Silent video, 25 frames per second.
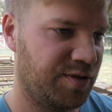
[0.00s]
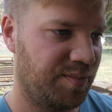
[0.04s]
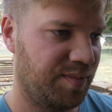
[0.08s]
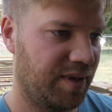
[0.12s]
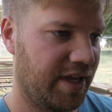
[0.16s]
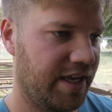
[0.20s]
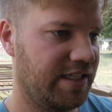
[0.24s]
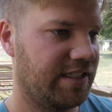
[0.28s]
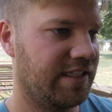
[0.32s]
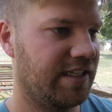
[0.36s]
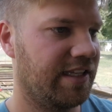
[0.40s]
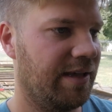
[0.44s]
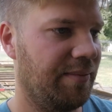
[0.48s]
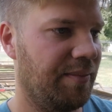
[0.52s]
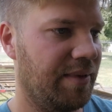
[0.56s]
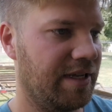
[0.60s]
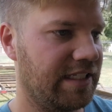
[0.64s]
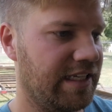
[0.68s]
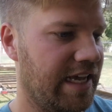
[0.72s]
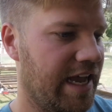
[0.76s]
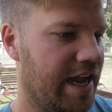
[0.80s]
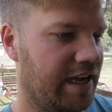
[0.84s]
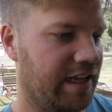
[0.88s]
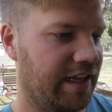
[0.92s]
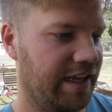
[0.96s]
replacing them
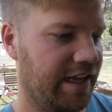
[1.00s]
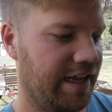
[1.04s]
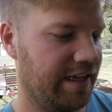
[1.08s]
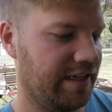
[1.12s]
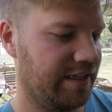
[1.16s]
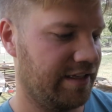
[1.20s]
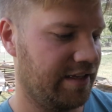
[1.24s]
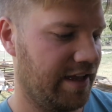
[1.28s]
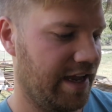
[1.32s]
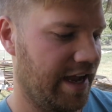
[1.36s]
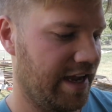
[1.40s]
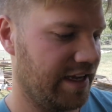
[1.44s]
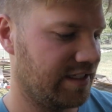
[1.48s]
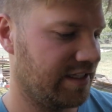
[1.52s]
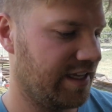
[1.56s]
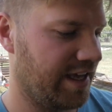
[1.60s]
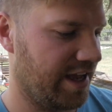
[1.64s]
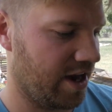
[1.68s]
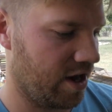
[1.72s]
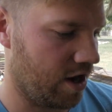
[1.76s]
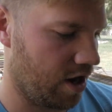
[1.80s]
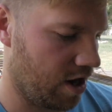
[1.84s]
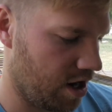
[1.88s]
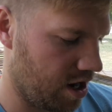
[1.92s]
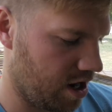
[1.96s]
exactly as they
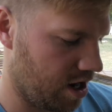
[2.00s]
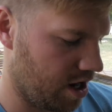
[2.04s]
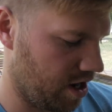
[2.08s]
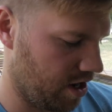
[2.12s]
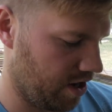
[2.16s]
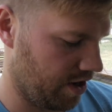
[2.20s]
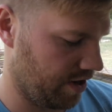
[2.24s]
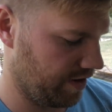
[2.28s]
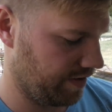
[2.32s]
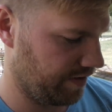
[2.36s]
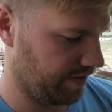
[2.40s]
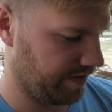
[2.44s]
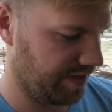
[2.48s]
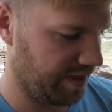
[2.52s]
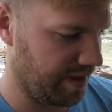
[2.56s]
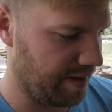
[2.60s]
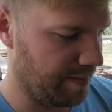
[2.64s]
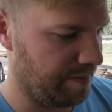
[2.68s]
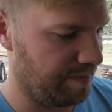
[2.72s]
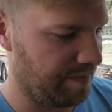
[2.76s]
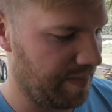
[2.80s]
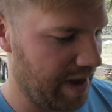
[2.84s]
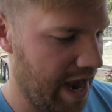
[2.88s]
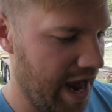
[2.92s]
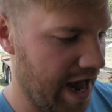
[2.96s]
are, the
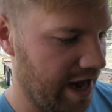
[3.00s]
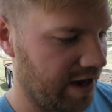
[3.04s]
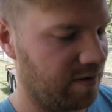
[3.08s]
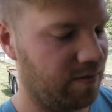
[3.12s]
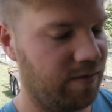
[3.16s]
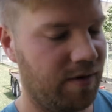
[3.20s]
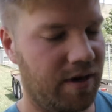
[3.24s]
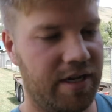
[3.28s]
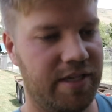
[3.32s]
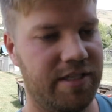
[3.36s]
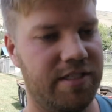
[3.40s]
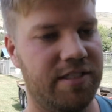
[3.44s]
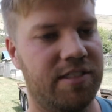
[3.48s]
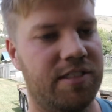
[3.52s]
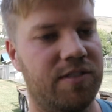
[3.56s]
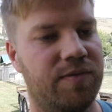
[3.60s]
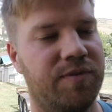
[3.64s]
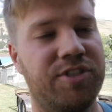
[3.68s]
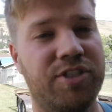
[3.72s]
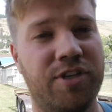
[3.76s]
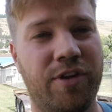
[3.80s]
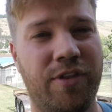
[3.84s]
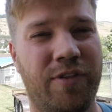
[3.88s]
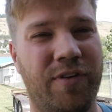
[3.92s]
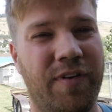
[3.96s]
back ones,
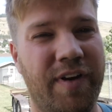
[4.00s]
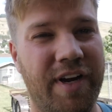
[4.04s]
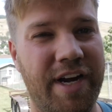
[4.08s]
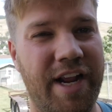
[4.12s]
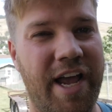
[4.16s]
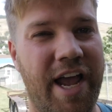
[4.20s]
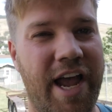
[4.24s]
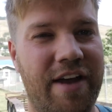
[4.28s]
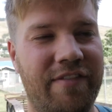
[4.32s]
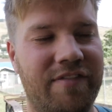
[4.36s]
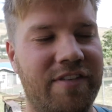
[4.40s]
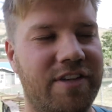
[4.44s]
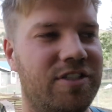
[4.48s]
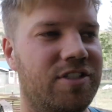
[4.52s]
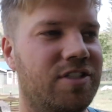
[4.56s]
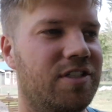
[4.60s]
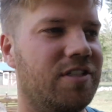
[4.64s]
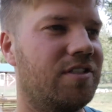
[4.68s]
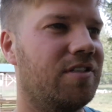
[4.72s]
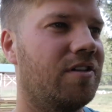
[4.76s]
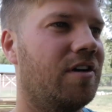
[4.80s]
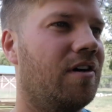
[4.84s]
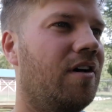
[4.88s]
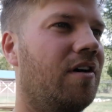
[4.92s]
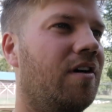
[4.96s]
which are 3.5 inches
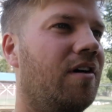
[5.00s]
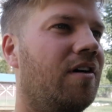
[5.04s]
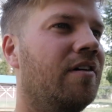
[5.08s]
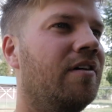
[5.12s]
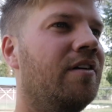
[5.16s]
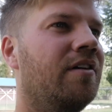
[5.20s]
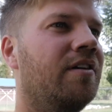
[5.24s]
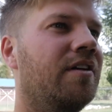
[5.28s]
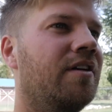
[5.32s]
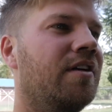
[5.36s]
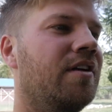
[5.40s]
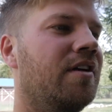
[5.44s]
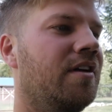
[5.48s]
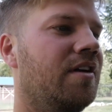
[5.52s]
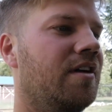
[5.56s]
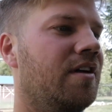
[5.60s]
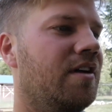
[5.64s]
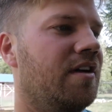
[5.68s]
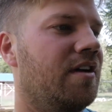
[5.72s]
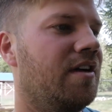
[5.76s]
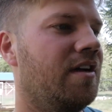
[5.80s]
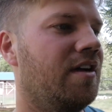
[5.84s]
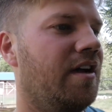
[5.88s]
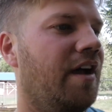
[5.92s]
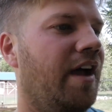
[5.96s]
tall,
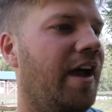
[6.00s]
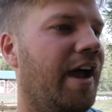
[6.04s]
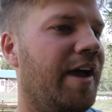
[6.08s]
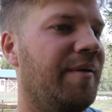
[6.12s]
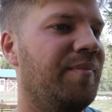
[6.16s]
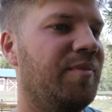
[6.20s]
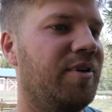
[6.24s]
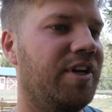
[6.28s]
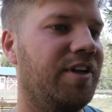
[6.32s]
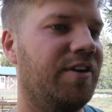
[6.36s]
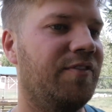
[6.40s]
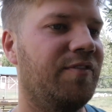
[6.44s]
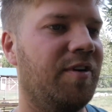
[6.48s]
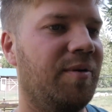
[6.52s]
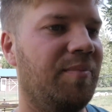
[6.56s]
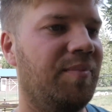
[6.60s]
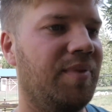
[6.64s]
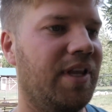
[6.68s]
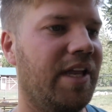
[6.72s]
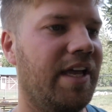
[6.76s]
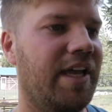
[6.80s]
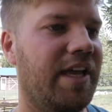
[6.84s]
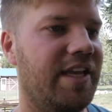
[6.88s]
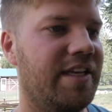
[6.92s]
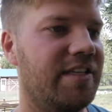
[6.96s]
I'm going to
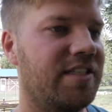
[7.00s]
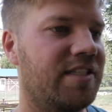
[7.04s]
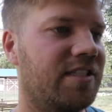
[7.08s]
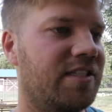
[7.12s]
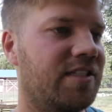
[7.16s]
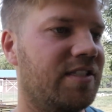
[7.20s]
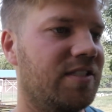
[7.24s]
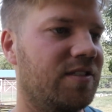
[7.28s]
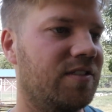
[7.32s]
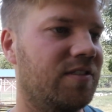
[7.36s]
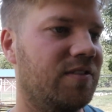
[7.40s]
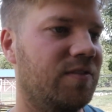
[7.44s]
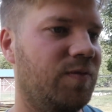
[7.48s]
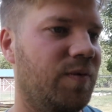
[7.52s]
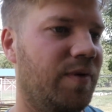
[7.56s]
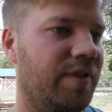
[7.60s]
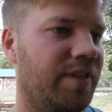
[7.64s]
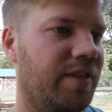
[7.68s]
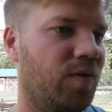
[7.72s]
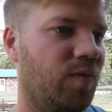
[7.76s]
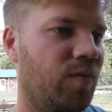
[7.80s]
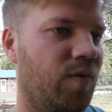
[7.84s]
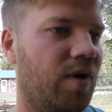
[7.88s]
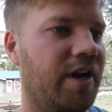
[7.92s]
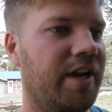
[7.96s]
replace with
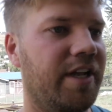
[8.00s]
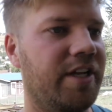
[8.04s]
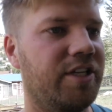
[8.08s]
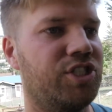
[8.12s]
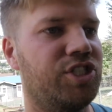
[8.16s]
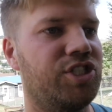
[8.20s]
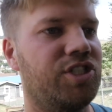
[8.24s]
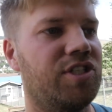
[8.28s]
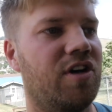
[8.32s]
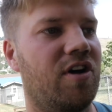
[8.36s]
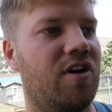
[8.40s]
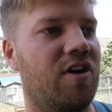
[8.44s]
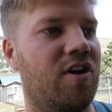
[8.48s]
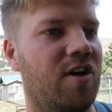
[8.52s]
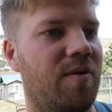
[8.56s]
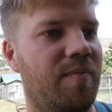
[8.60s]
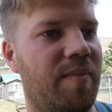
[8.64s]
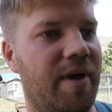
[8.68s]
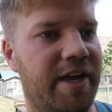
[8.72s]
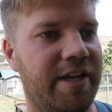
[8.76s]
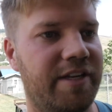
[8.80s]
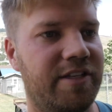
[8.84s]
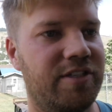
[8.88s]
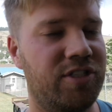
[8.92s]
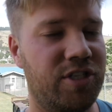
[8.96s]
a 1 inch tall
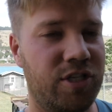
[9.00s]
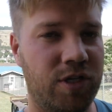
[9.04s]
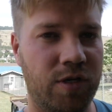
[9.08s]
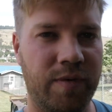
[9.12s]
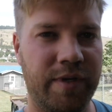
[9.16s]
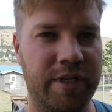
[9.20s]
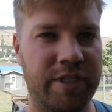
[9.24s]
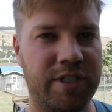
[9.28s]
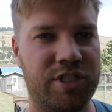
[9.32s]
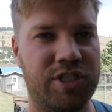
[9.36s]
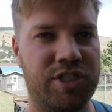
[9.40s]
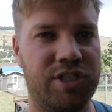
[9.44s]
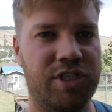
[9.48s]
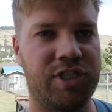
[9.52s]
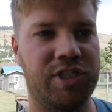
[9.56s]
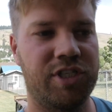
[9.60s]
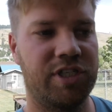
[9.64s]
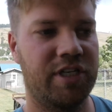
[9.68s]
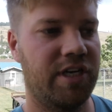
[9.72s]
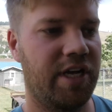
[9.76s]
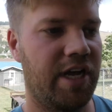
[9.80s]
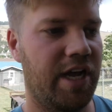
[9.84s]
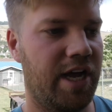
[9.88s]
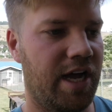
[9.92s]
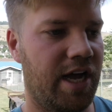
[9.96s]
by 2 inch
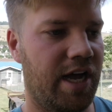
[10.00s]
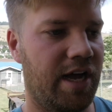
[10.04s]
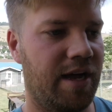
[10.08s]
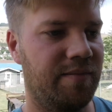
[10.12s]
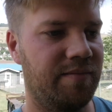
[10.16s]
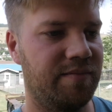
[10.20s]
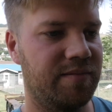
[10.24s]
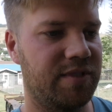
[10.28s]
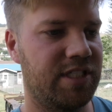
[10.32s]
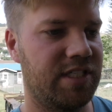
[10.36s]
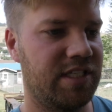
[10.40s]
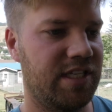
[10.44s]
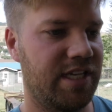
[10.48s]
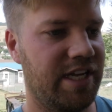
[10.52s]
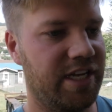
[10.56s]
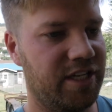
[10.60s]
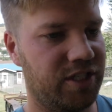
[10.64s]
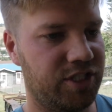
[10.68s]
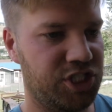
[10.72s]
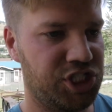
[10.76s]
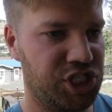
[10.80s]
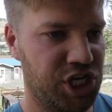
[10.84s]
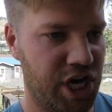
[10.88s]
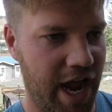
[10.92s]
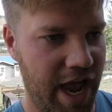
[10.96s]
steel
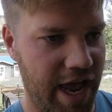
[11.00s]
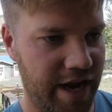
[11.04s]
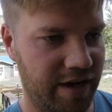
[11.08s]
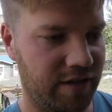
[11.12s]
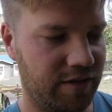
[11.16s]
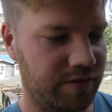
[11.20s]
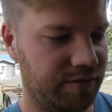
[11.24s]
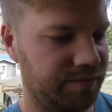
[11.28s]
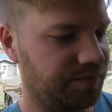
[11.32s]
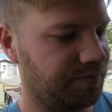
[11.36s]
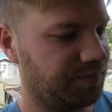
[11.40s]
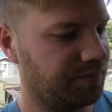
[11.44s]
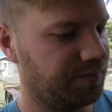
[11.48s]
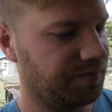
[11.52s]
channel.